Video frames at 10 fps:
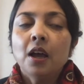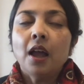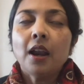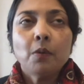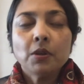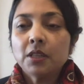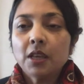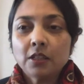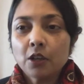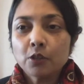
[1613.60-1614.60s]
and I will say
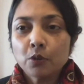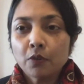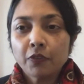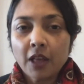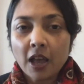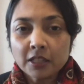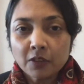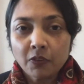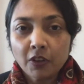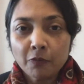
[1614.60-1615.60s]
it's also the
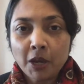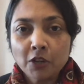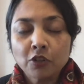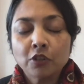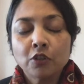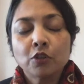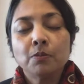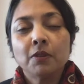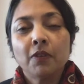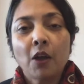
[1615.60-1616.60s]
philosophy of patients in
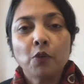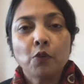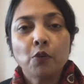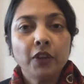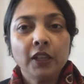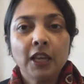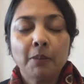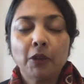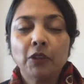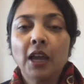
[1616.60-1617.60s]
terms of how you're feeling
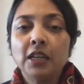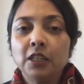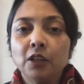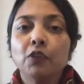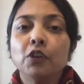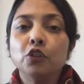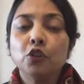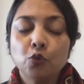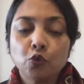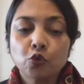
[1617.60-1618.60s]
about the idea of
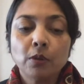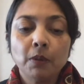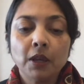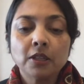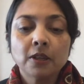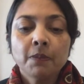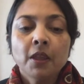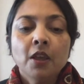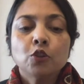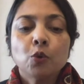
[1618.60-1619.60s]
continued treatment.
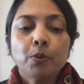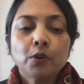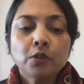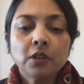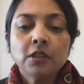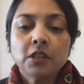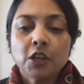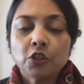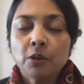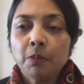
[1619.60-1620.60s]
So
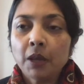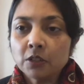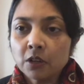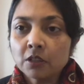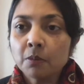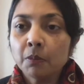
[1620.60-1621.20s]
personalization based on some